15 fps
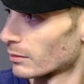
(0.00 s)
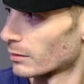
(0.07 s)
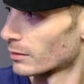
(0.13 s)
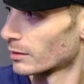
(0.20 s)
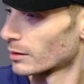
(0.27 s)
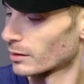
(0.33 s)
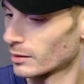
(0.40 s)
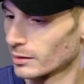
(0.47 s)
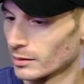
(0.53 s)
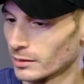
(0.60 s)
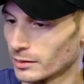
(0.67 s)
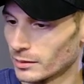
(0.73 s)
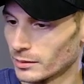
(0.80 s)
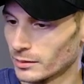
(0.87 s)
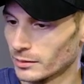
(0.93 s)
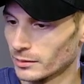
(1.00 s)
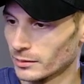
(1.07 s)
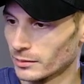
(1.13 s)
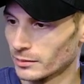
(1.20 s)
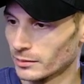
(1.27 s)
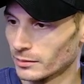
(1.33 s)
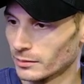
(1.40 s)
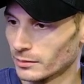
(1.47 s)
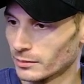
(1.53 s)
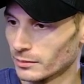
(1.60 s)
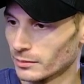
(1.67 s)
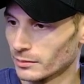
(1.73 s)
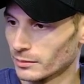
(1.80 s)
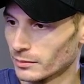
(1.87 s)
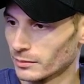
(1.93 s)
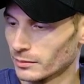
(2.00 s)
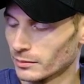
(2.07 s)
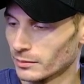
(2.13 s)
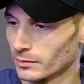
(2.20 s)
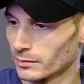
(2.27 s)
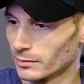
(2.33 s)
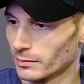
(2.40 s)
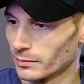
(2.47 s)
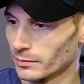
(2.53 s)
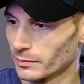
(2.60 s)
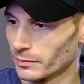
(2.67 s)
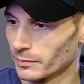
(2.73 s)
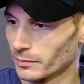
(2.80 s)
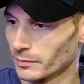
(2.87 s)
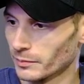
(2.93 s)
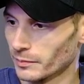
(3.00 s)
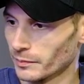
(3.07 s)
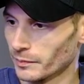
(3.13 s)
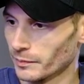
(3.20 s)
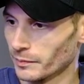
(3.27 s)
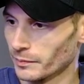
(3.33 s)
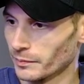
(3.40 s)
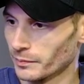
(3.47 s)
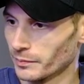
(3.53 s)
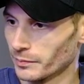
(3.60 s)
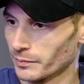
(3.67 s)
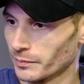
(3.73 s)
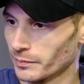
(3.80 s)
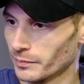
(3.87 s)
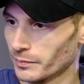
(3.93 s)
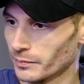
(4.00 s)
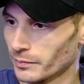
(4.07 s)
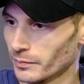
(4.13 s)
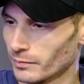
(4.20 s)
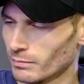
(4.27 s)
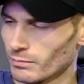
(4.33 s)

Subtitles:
[no speech]